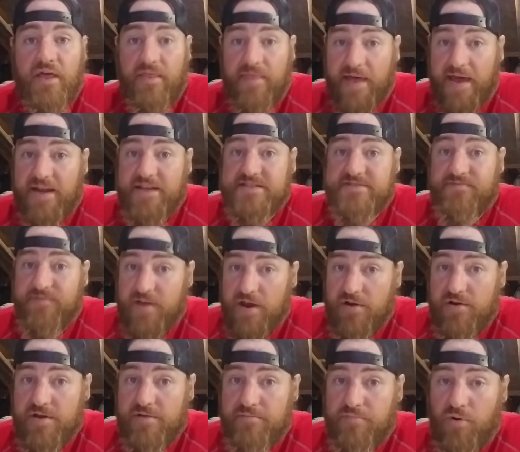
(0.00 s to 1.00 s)
That is
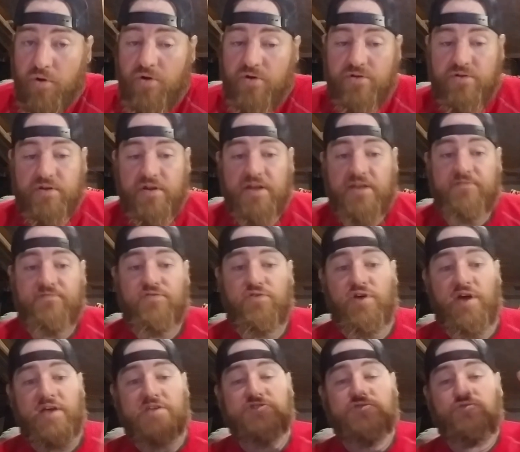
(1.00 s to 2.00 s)
very important. And if you
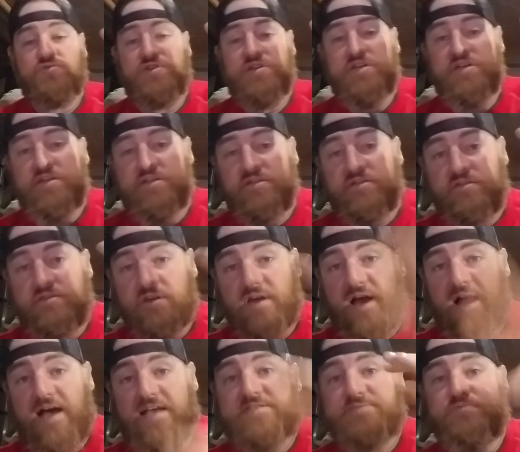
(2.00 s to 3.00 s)
guys read the
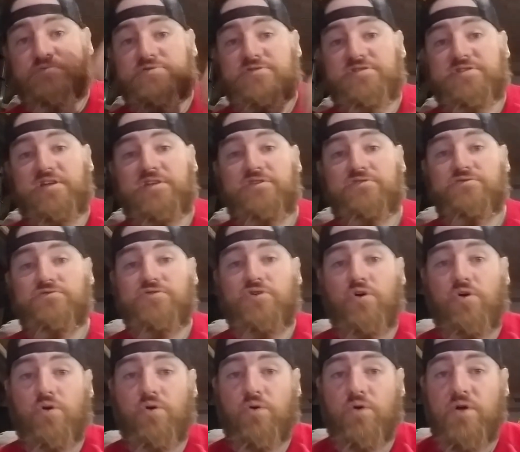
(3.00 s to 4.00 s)
Gospels, then you'll
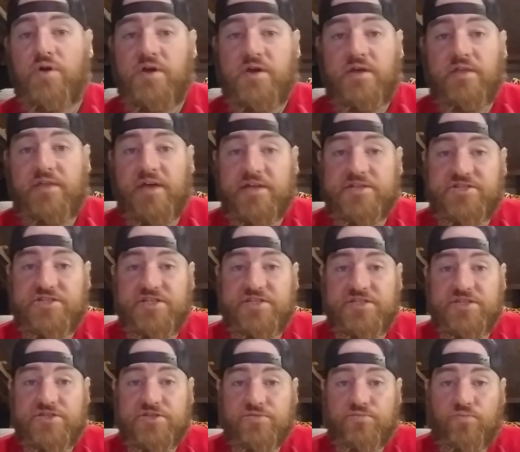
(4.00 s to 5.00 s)
know that
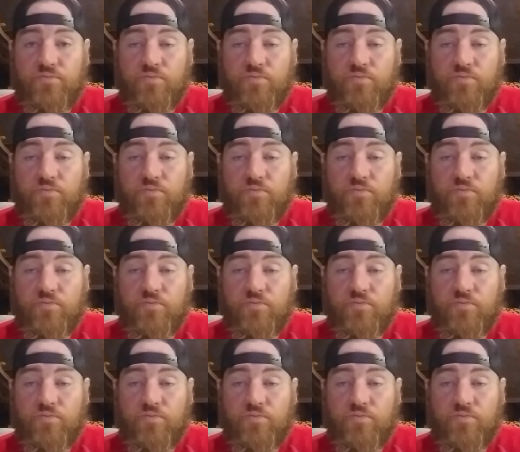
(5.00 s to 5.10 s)
Jesus